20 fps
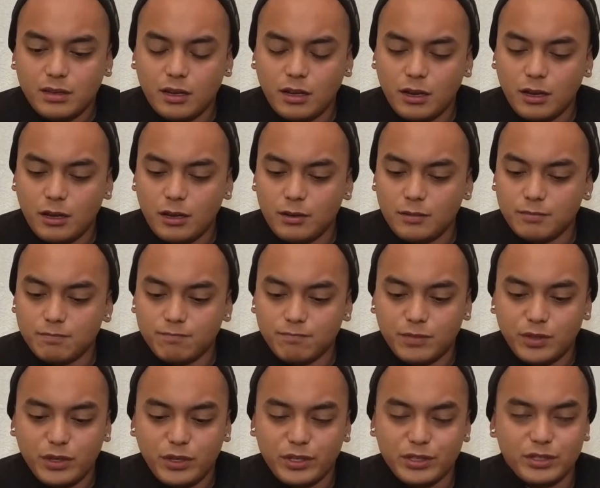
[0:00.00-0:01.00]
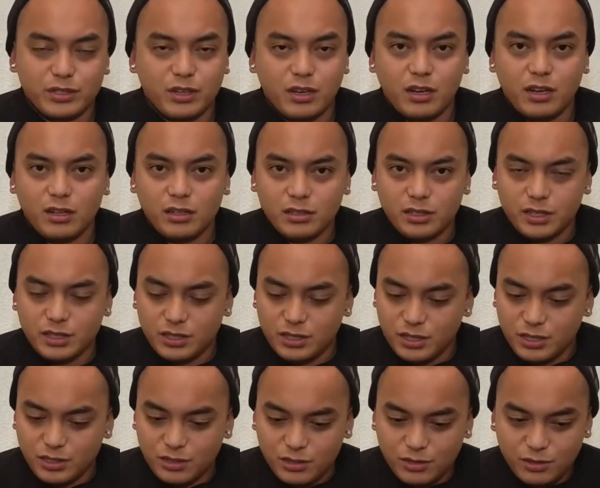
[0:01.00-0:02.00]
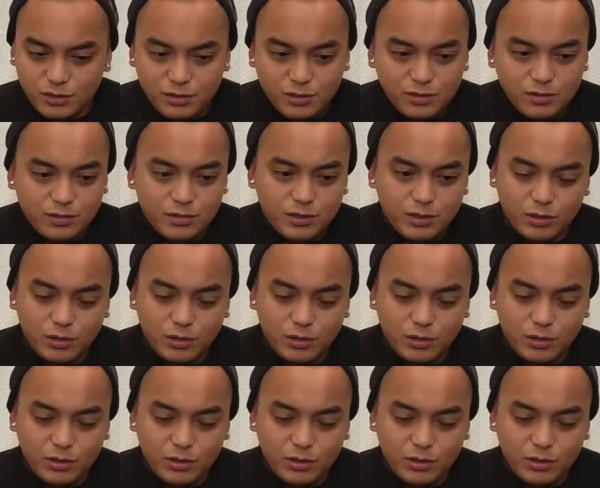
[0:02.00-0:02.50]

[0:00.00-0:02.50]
Um, it's the holiday season,